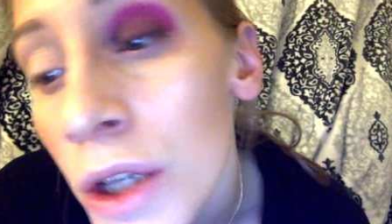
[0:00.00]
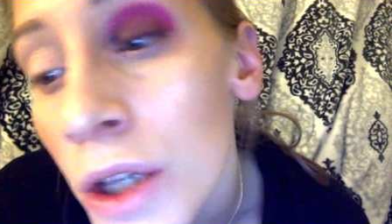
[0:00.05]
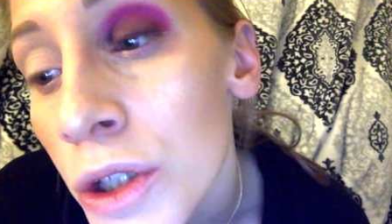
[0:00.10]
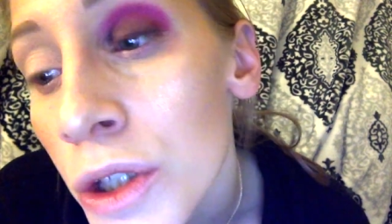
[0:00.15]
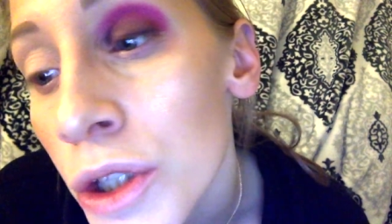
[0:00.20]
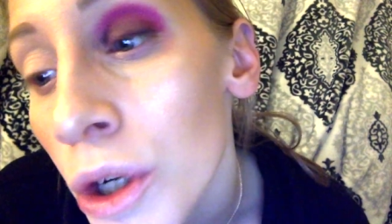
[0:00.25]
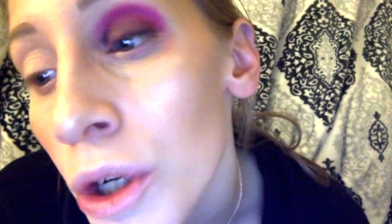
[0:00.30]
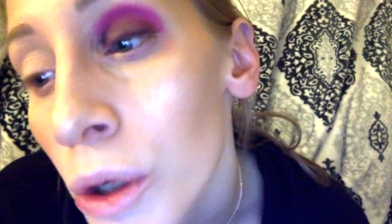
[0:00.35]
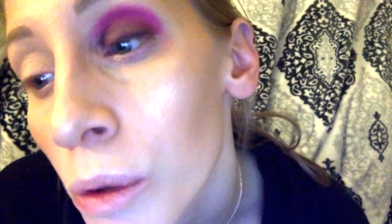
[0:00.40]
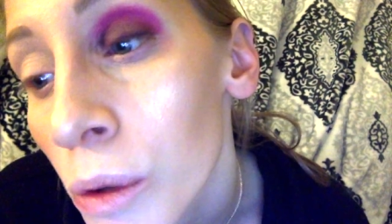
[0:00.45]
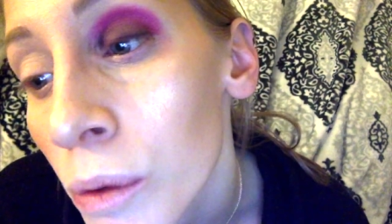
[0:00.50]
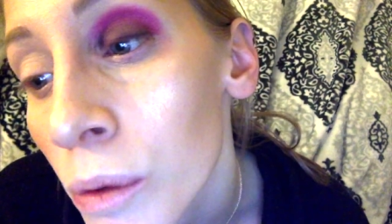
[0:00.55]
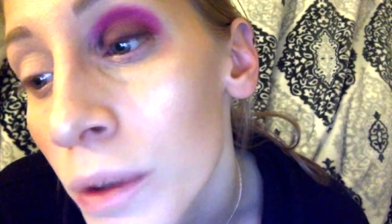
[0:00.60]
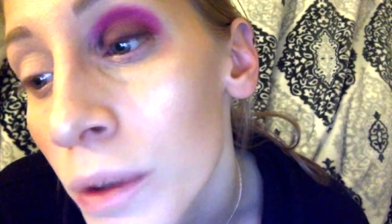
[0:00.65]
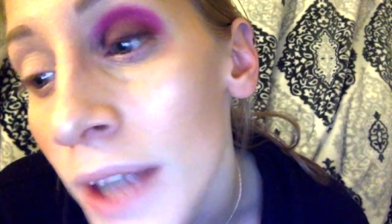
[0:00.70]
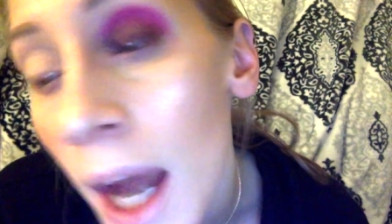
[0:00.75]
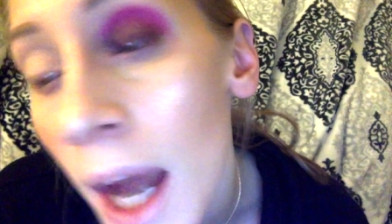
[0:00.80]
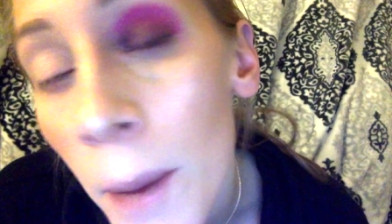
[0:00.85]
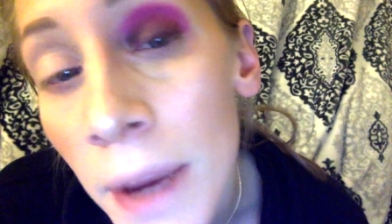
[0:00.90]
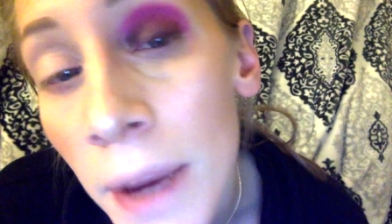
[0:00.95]
so
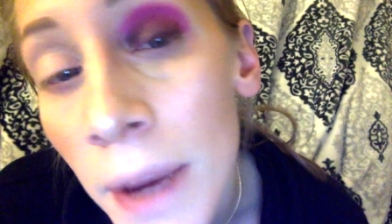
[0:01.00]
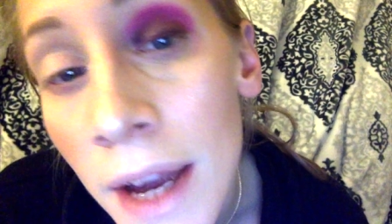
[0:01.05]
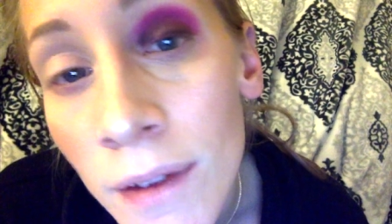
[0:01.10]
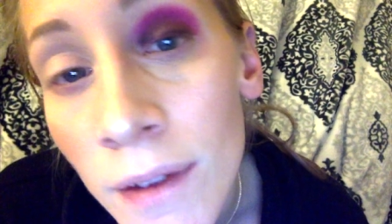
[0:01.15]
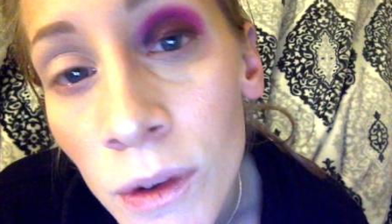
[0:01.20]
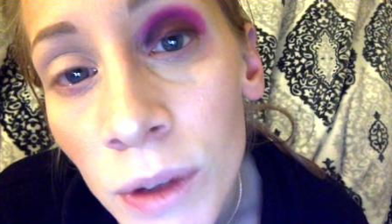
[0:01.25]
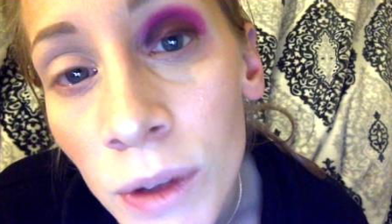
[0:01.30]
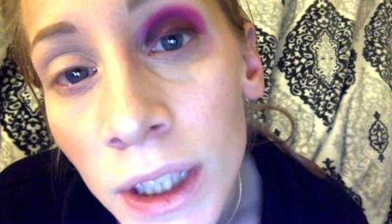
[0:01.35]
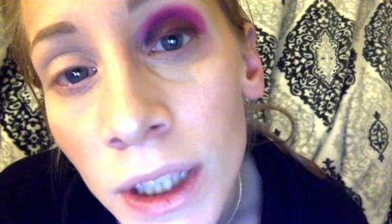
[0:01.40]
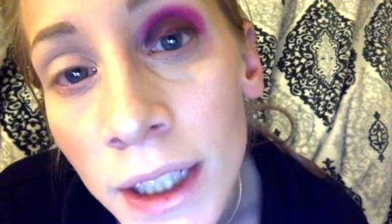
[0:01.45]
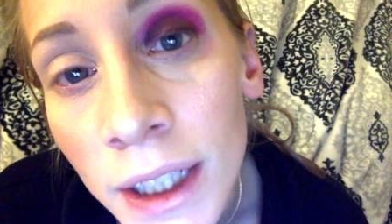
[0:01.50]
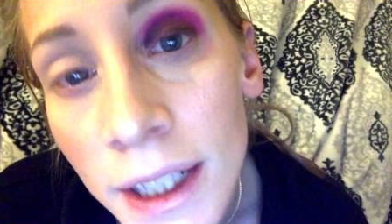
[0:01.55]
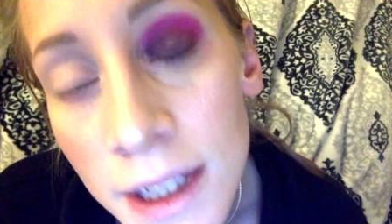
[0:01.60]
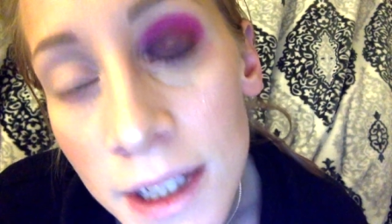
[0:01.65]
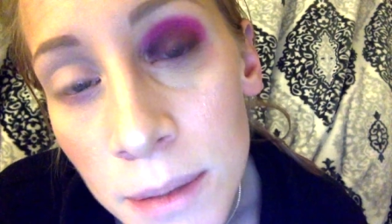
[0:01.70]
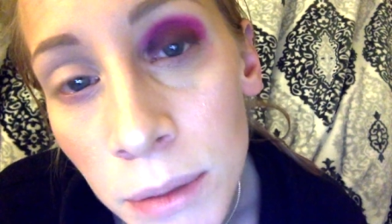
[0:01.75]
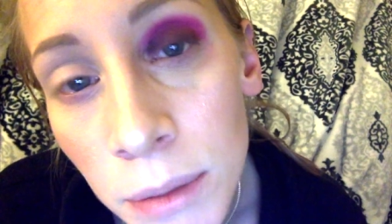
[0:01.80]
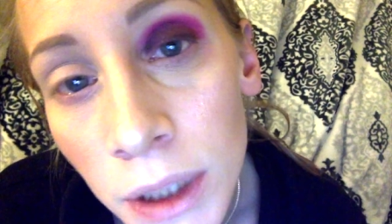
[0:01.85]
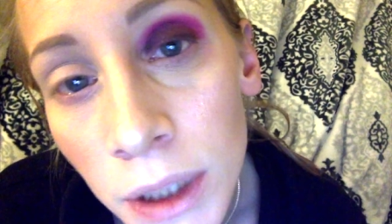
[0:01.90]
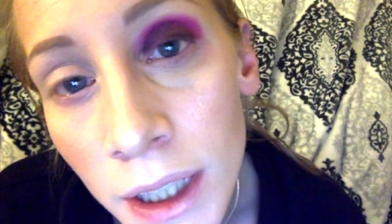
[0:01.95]
now we have a really
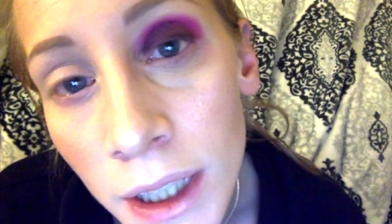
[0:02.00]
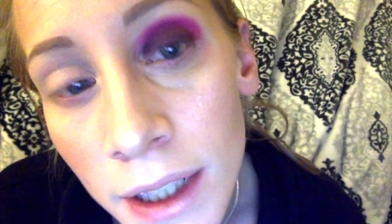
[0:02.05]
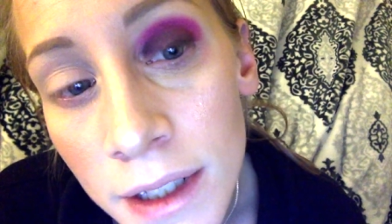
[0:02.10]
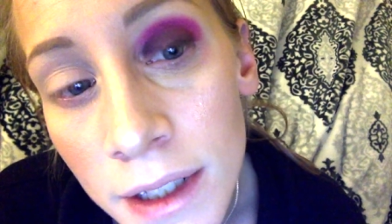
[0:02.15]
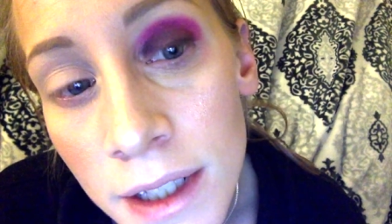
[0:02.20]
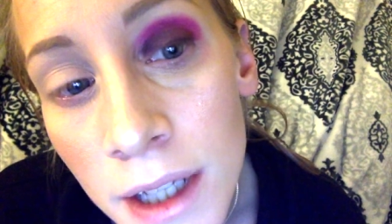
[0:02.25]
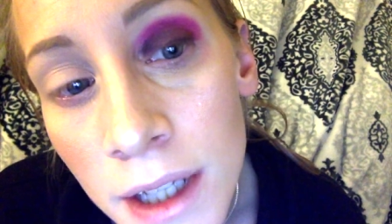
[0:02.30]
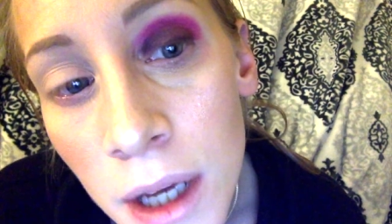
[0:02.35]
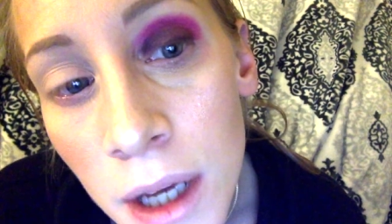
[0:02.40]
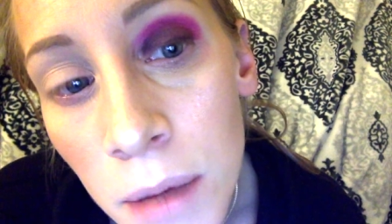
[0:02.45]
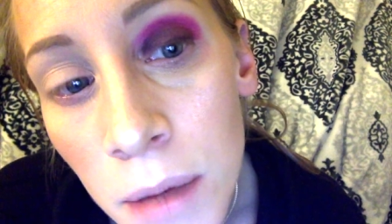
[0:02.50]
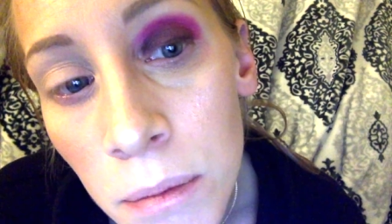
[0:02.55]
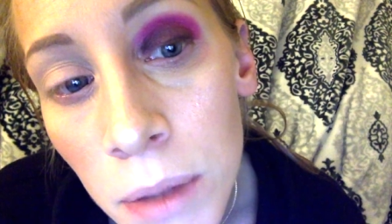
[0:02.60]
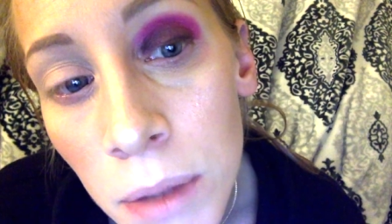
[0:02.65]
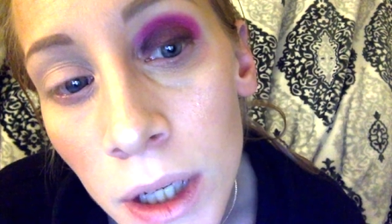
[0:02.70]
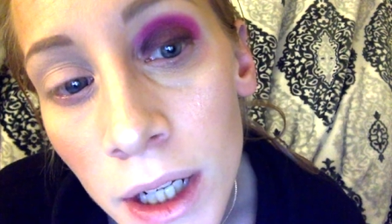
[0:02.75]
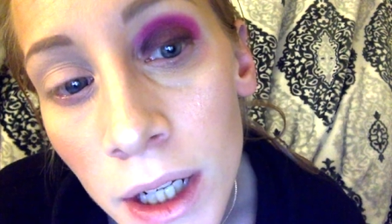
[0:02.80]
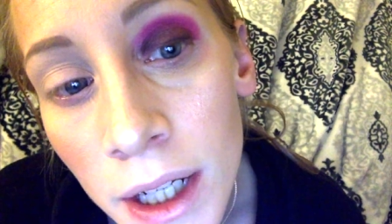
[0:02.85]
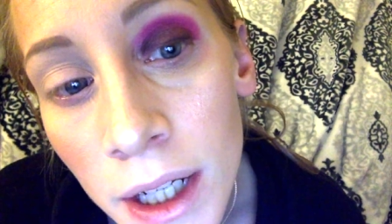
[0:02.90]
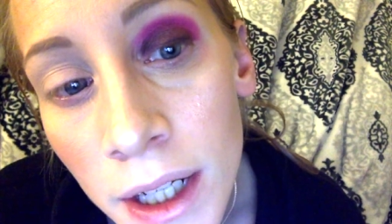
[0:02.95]
nice blend,
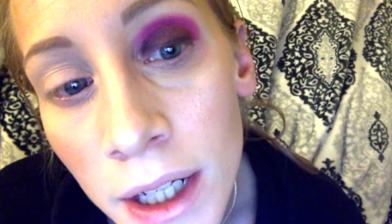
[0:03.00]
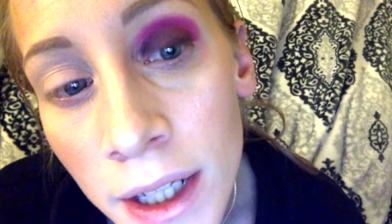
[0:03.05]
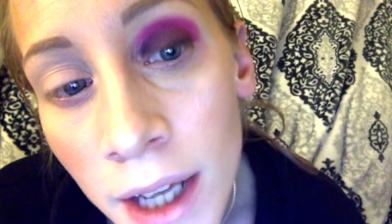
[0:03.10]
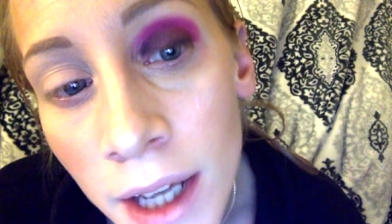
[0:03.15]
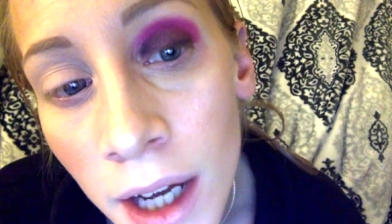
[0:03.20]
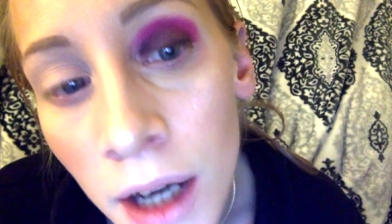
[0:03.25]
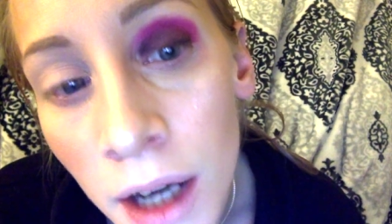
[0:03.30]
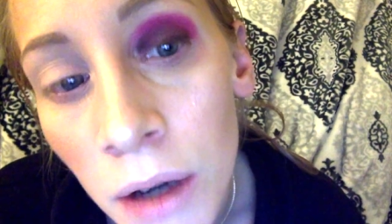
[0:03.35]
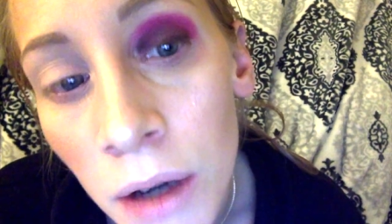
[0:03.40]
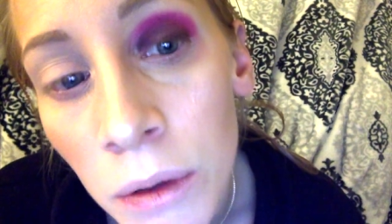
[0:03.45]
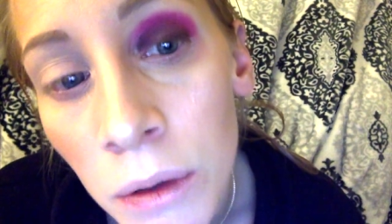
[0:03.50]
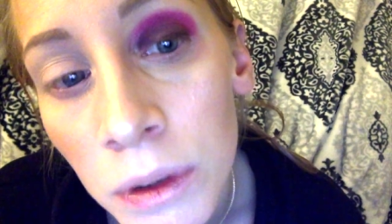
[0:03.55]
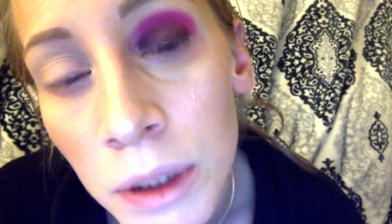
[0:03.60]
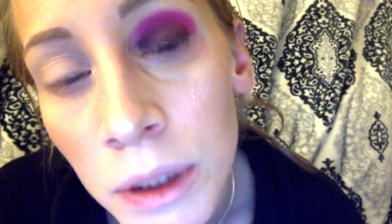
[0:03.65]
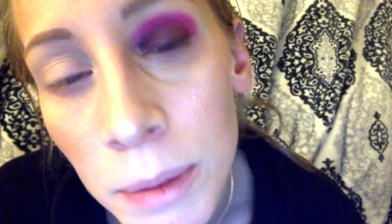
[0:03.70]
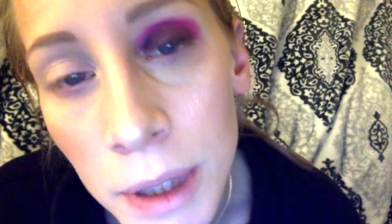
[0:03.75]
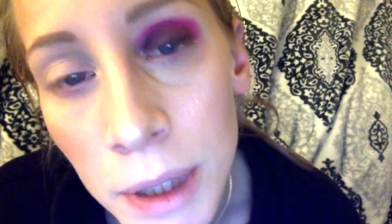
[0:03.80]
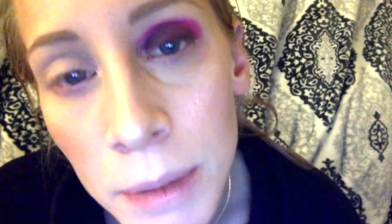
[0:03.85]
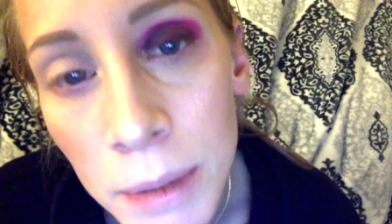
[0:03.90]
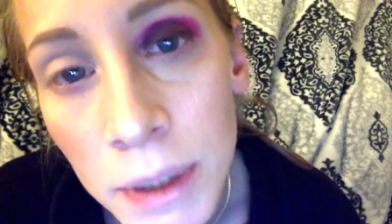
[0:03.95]
but now
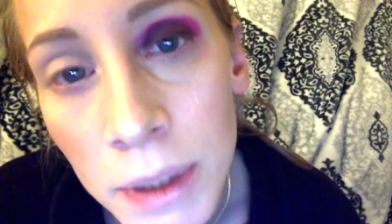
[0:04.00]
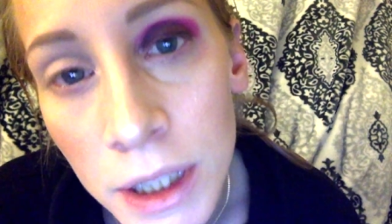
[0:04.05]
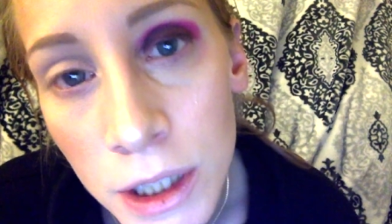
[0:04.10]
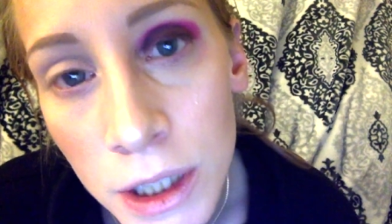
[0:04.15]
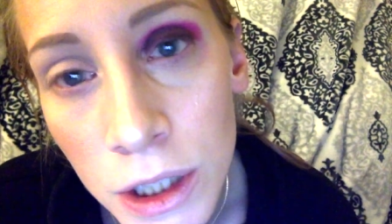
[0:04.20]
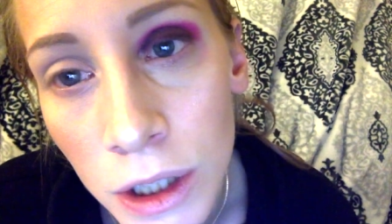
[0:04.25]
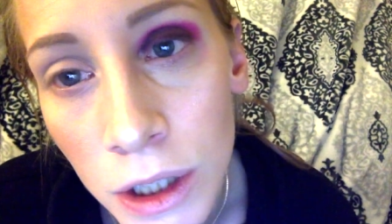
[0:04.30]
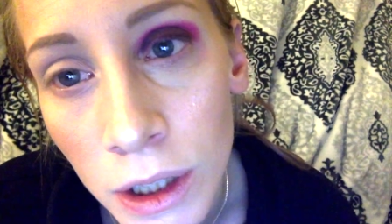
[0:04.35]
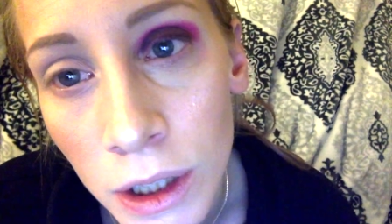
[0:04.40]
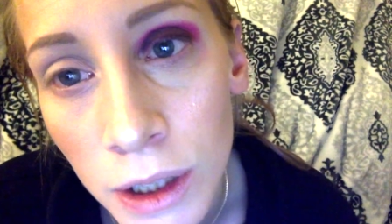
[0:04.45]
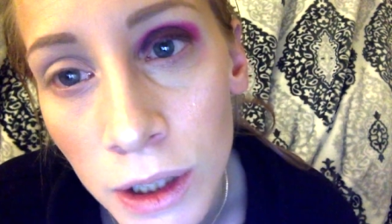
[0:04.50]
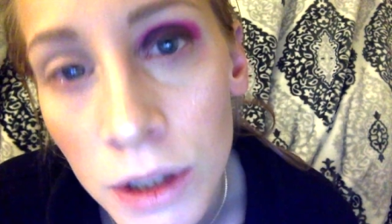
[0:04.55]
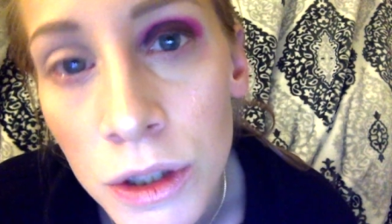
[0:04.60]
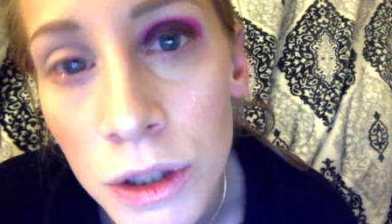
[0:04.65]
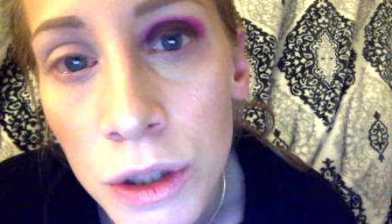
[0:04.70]
the pigment is gone.